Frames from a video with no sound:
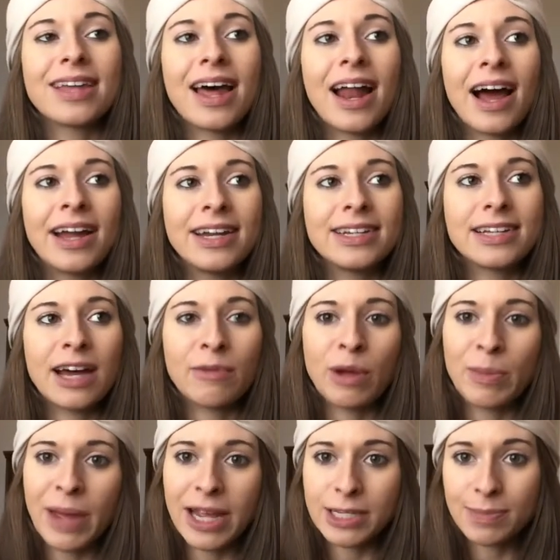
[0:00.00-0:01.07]
that I need to have my
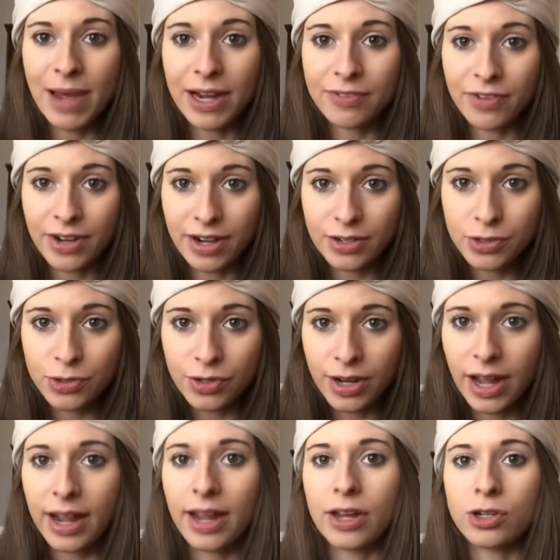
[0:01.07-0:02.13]
bags packed for an extra night